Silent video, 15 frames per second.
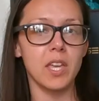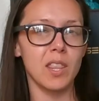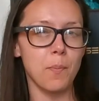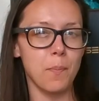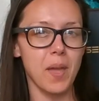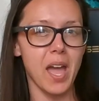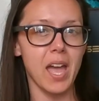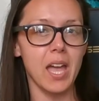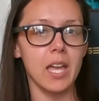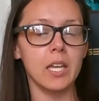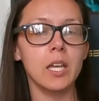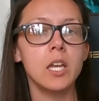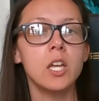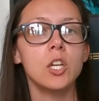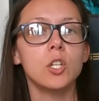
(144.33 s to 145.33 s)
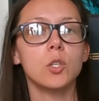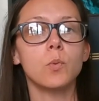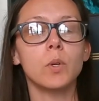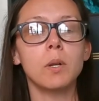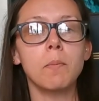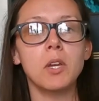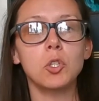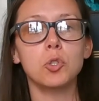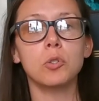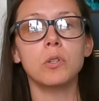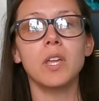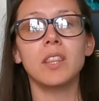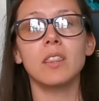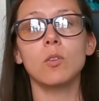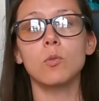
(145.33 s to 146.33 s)
in the bag. You want to make
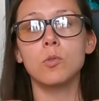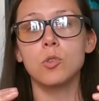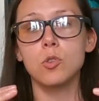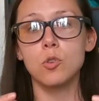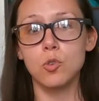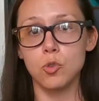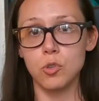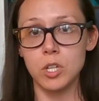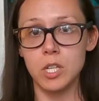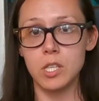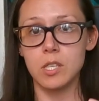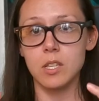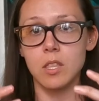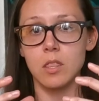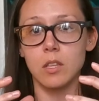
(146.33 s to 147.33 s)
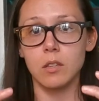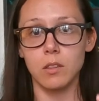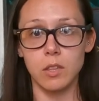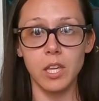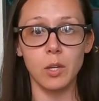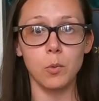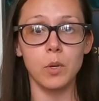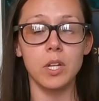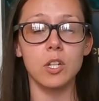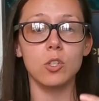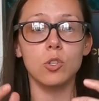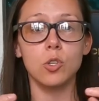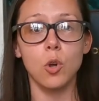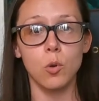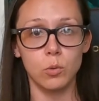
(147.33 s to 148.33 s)
sure that those nutrients in the
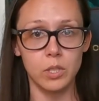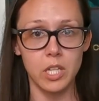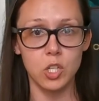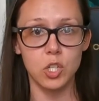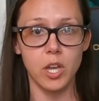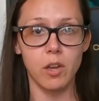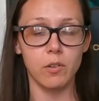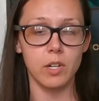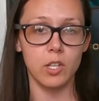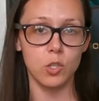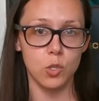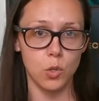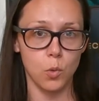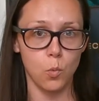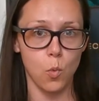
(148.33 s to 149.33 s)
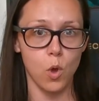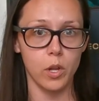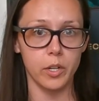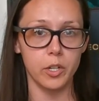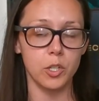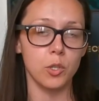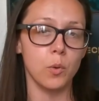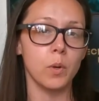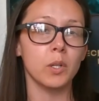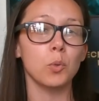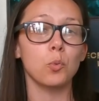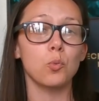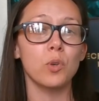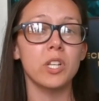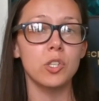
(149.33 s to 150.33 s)
liquid don't leach out into the water. You don't want
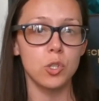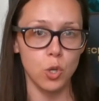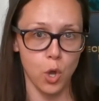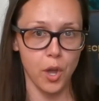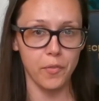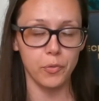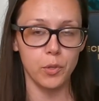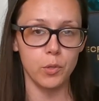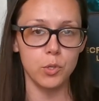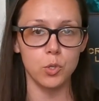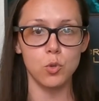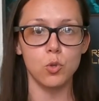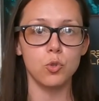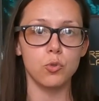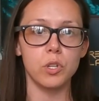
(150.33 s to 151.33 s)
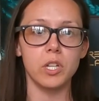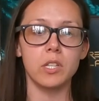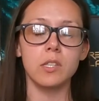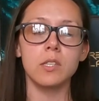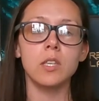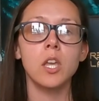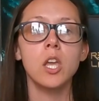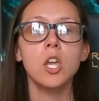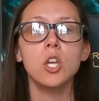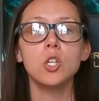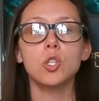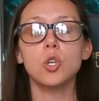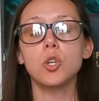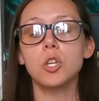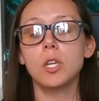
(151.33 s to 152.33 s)
to rinse off those nutrients.
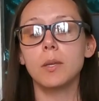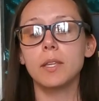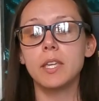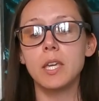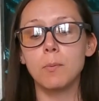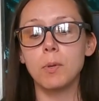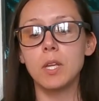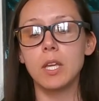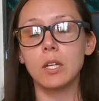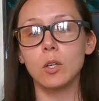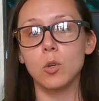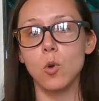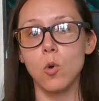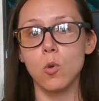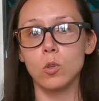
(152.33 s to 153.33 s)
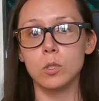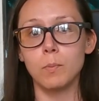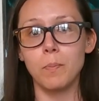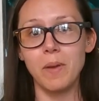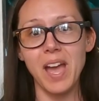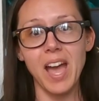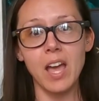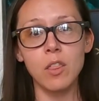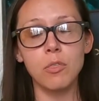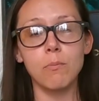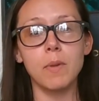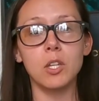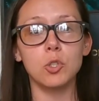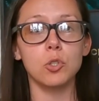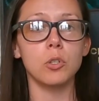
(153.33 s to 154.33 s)
So you can keep it in a cold
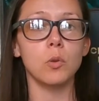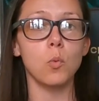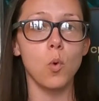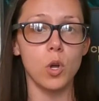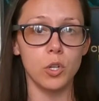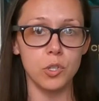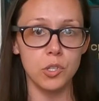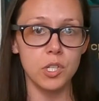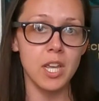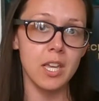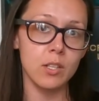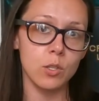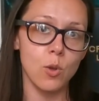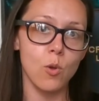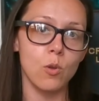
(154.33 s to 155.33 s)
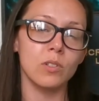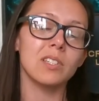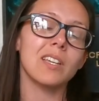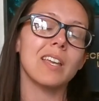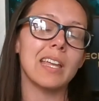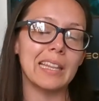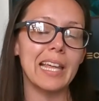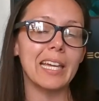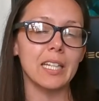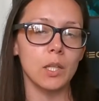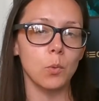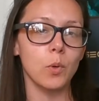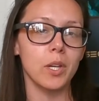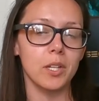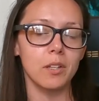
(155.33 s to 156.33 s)
bath, make sure the water stays cold. It
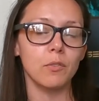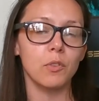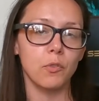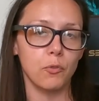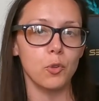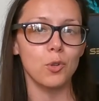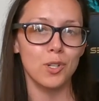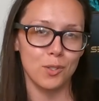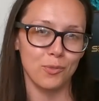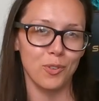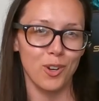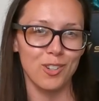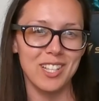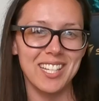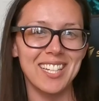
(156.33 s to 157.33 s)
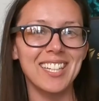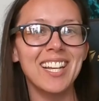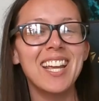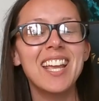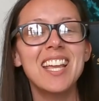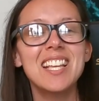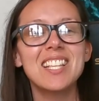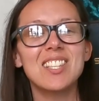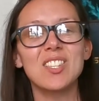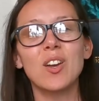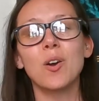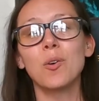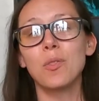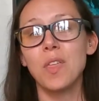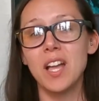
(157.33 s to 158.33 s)
likely will if the food is frozen.
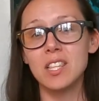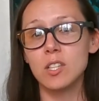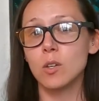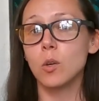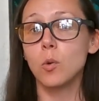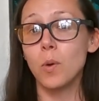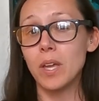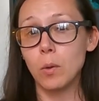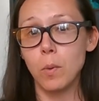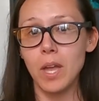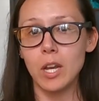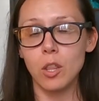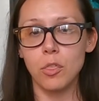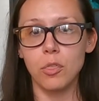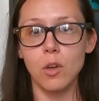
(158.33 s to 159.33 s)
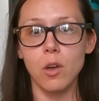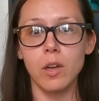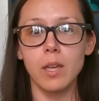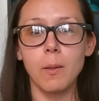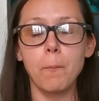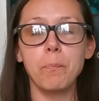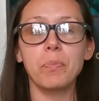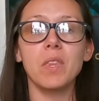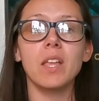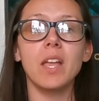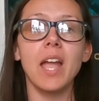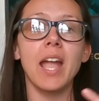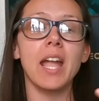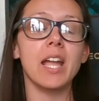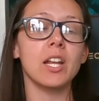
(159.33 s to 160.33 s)
So that's a quick way to thaw it.
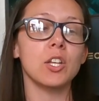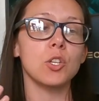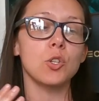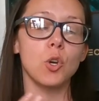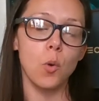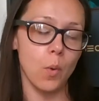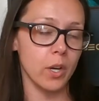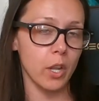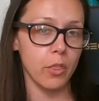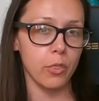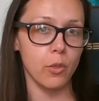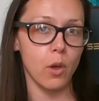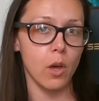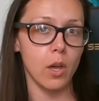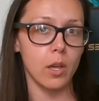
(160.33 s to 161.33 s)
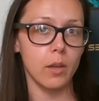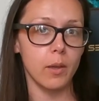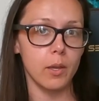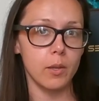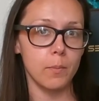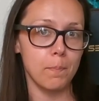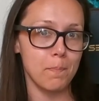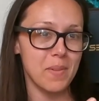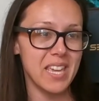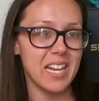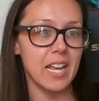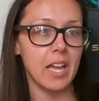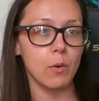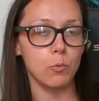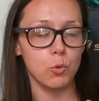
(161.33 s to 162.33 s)
And you don't want to thaw
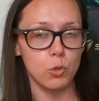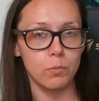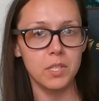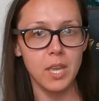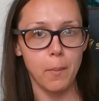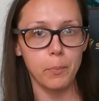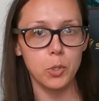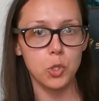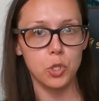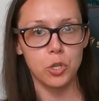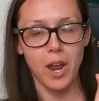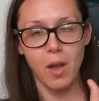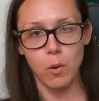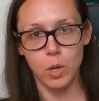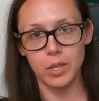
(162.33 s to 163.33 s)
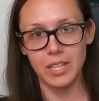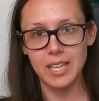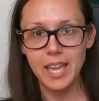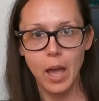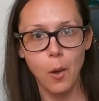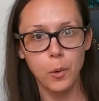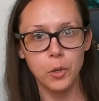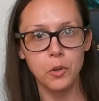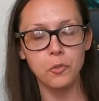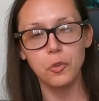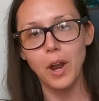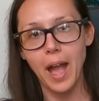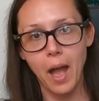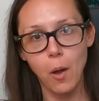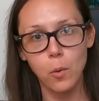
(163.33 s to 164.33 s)
meat at room temperature out on the counter
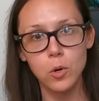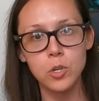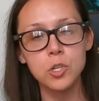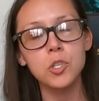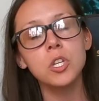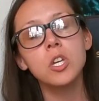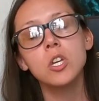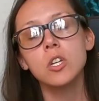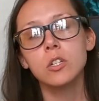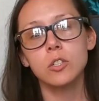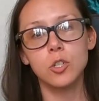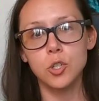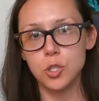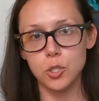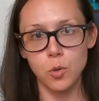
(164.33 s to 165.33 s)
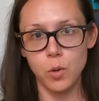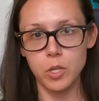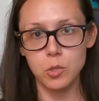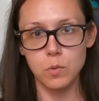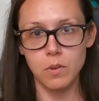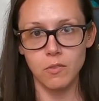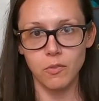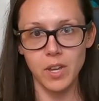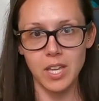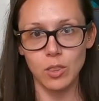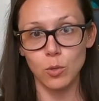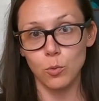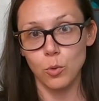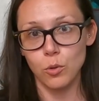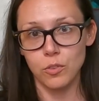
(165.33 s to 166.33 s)
for hours. You're just going to
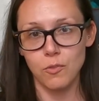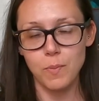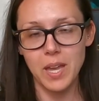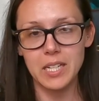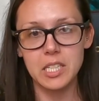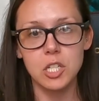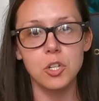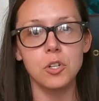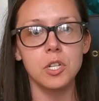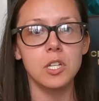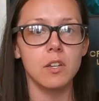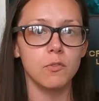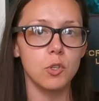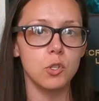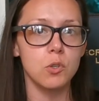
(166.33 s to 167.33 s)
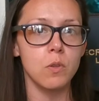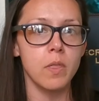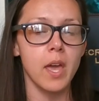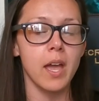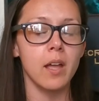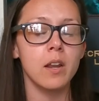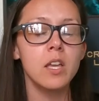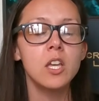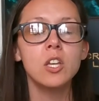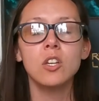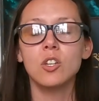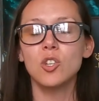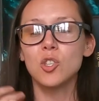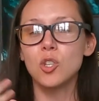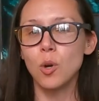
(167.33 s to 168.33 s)
invite the growth of bacteria if you do that.
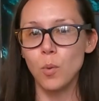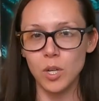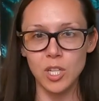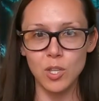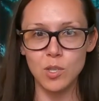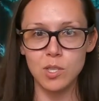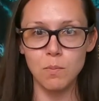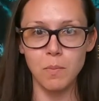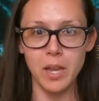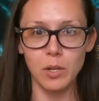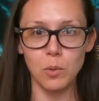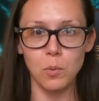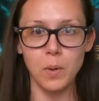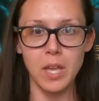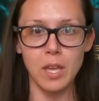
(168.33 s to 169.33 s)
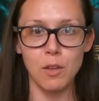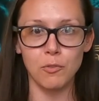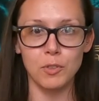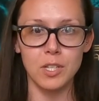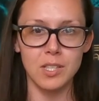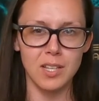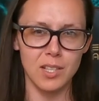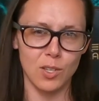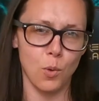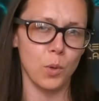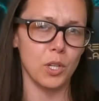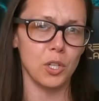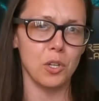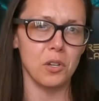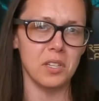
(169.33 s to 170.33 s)
You don't want to use the microwave because that's
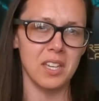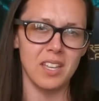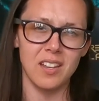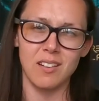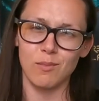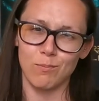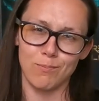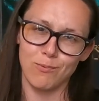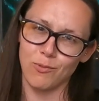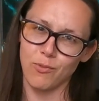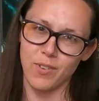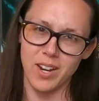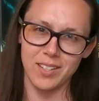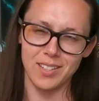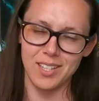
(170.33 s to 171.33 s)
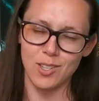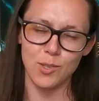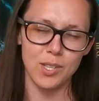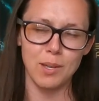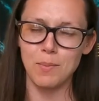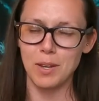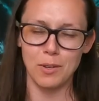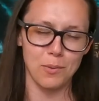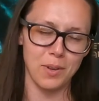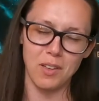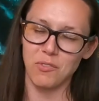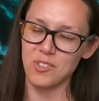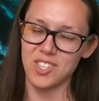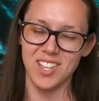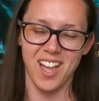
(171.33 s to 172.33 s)
going to cook it, and frankly, using a
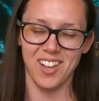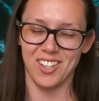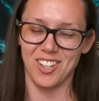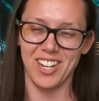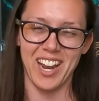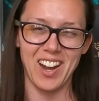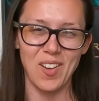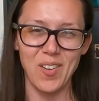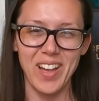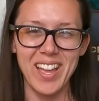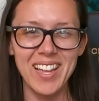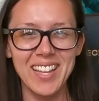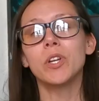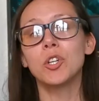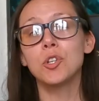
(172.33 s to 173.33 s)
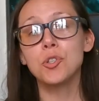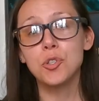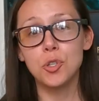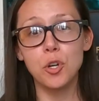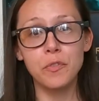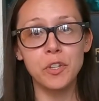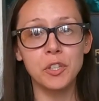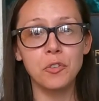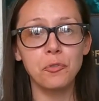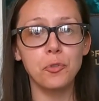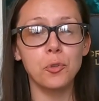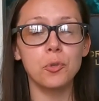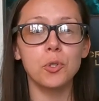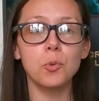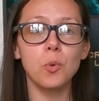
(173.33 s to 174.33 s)
microwave is not good anyway. When you're serving the
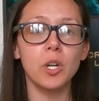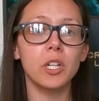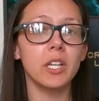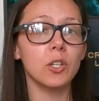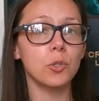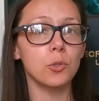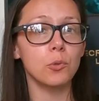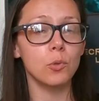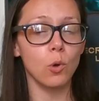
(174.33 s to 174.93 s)
food, you want to include